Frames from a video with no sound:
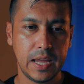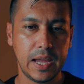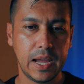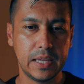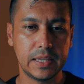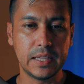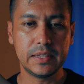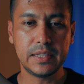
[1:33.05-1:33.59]

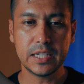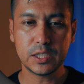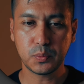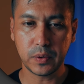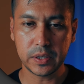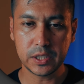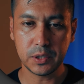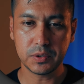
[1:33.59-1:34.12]
and then this
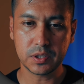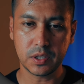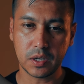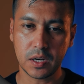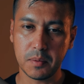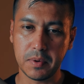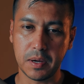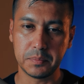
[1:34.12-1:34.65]
window is going to
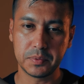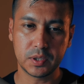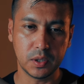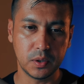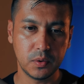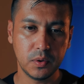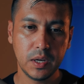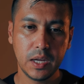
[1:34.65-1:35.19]
come up.
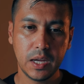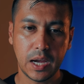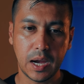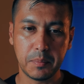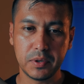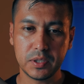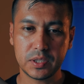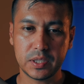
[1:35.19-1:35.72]
So I'm
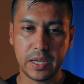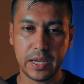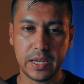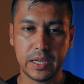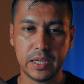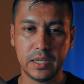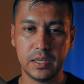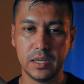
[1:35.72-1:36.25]
going to
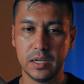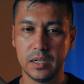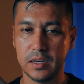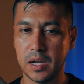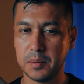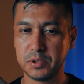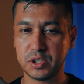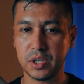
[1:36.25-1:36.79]
say,
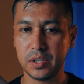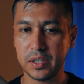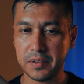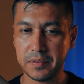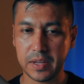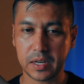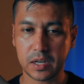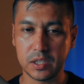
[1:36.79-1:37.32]
I'm just going to leave
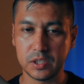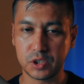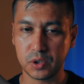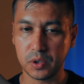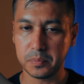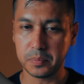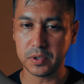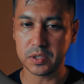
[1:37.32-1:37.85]
it at
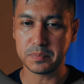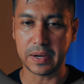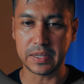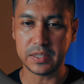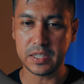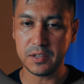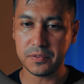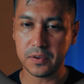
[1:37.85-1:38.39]
control points by
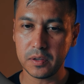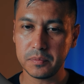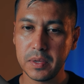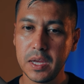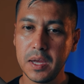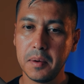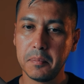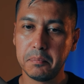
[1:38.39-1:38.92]
default,
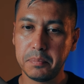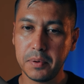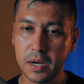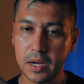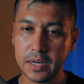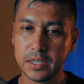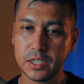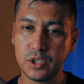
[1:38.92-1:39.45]

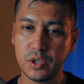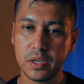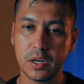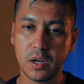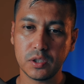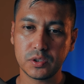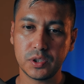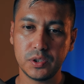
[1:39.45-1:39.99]
but you can
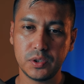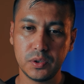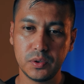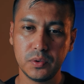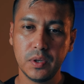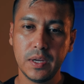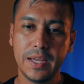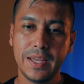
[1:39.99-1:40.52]
also
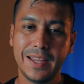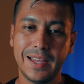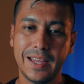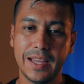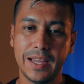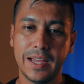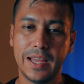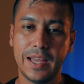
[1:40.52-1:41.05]
do
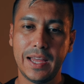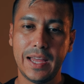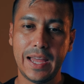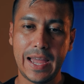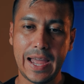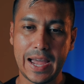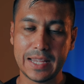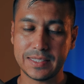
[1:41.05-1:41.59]

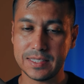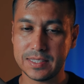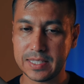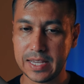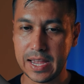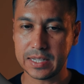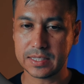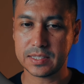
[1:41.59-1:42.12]
asset
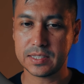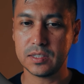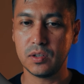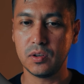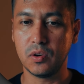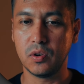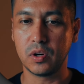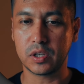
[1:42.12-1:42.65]
text
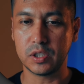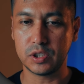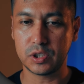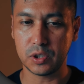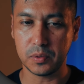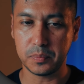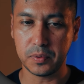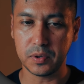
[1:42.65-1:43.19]
or
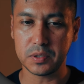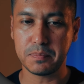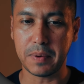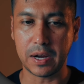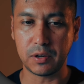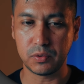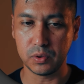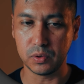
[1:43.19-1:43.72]
control points by
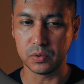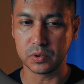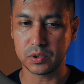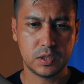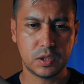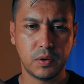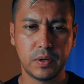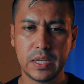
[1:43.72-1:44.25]
rules.
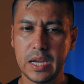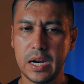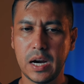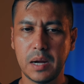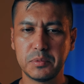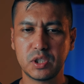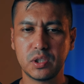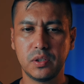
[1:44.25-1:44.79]
So in here,
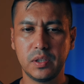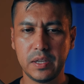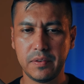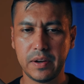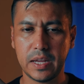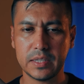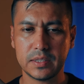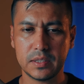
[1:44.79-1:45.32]
I'm just going to leave
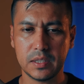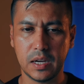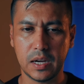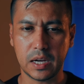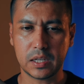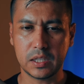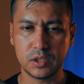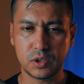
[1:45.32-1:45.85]
it as
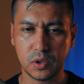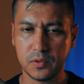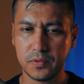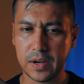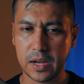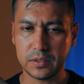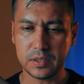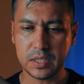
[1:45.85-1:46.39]
control
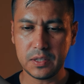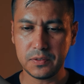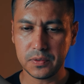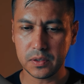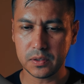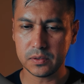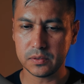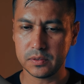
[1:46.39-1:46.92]
file
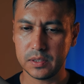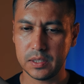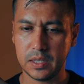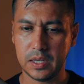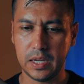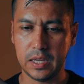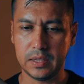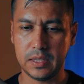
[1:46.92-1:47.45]
default,
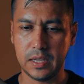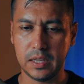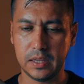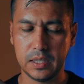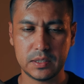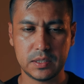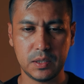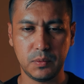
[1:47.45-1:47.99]
and then
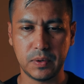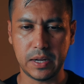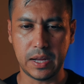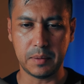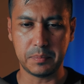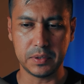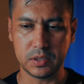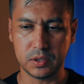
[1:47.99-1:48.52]
let's see what
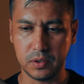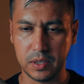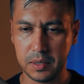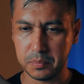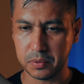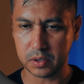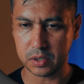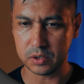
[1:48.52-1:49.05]
happens. So
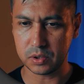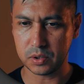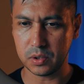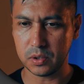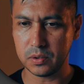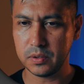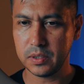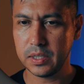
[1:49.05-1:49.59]
import
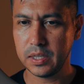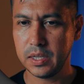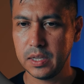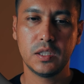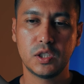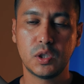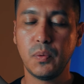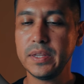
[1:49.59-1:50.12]
control.
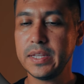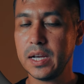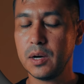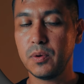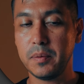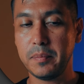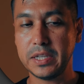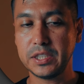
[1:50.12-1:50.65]
So one thing I
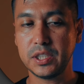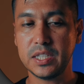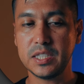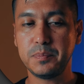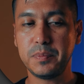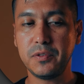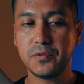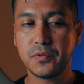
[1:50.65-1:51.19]
want to mention is
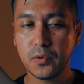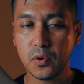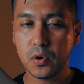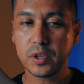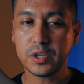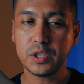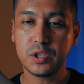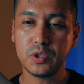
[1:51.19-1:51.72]
before
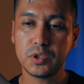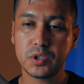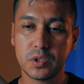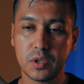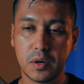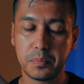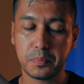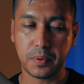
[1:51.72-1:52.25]
you
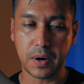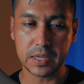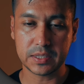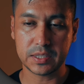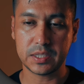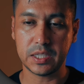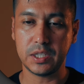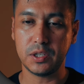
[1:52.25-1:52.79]
start
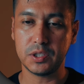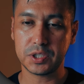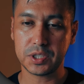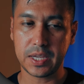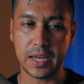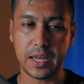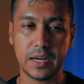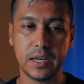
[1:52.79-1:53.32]
processing your
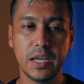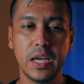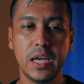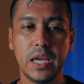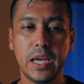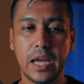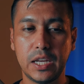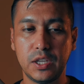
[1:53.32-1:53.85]
scan
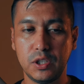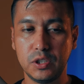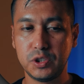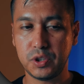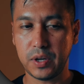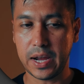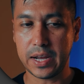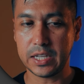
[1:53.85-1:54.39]
and you
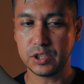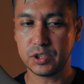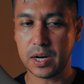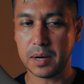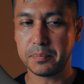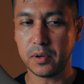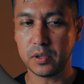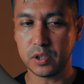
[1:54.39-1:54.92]
drag and
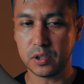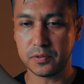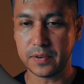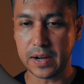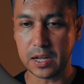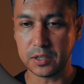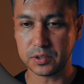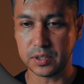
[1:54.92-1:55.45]
drop all your
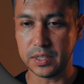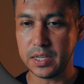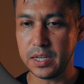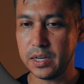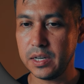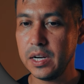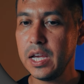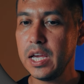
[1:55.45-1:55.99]
files in
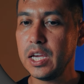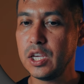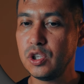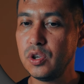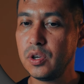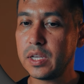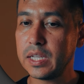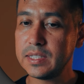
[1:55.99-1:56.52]
here,
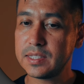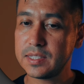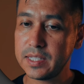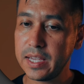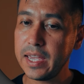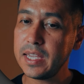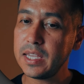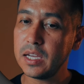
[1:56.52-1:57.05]
you can
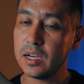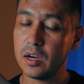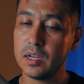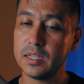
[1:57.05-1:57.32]
say